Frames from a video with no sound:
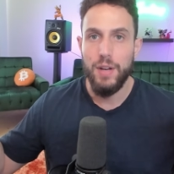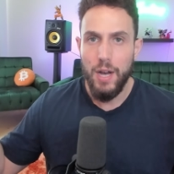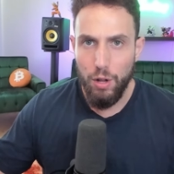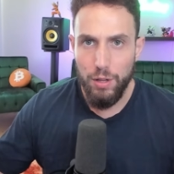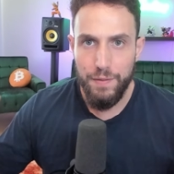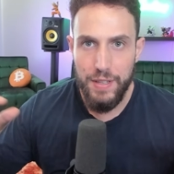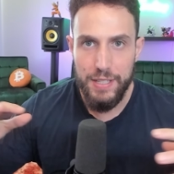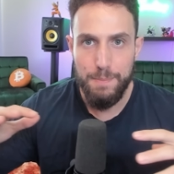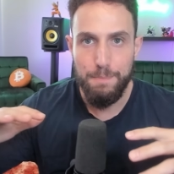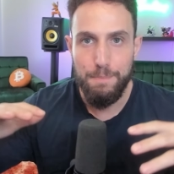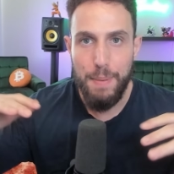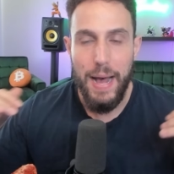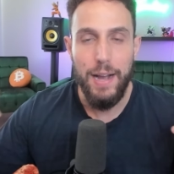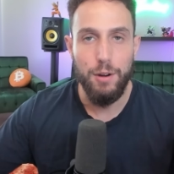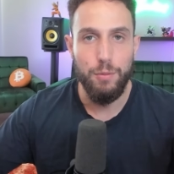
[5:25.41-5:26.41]
all of these
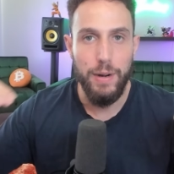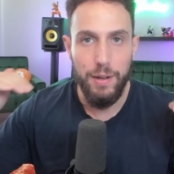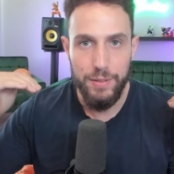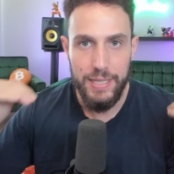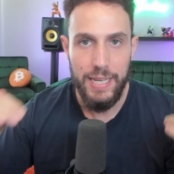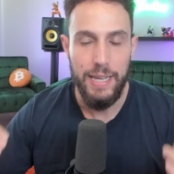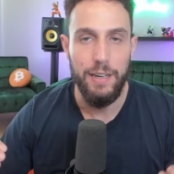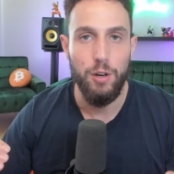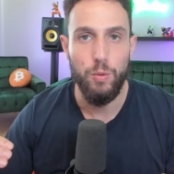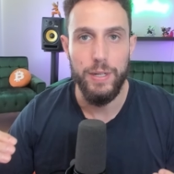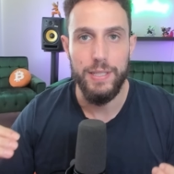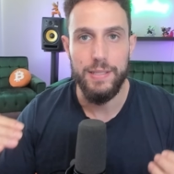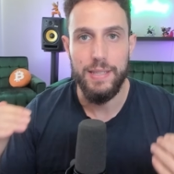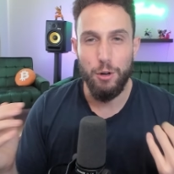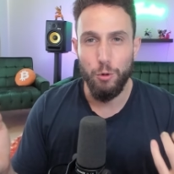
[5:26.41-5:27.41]
background
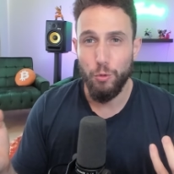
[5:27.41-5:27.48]
tailwinds that are